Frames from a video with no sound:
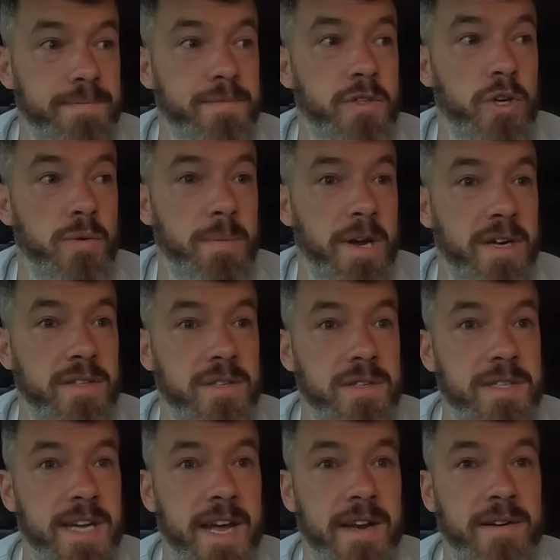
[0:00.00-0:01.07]

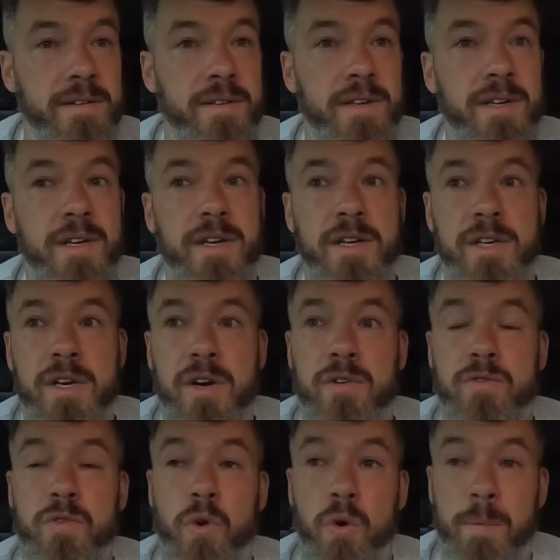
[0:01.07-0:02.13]
2-person tent
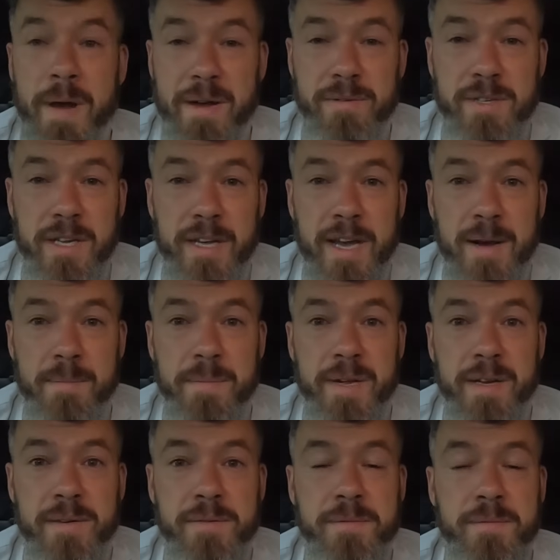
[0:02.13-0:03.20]
for mountain
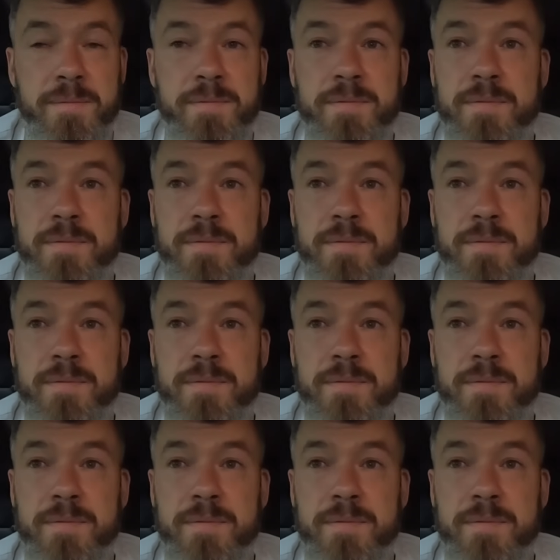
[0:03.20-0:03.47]
camping.